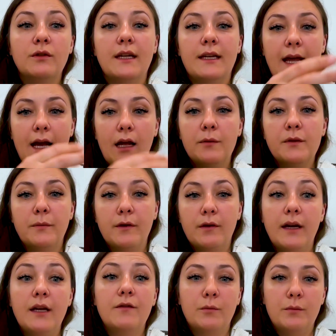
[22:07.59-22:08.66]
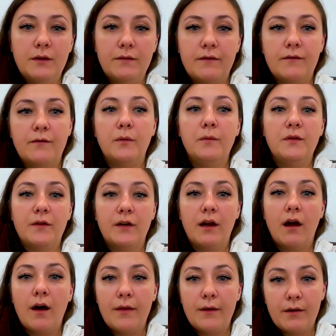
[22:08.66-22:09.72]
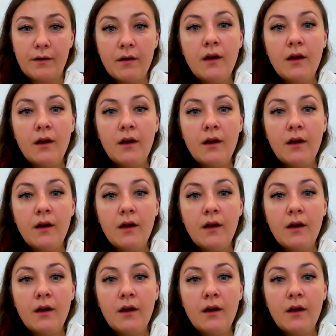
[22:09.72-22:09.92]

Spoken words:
that helps migrate from different other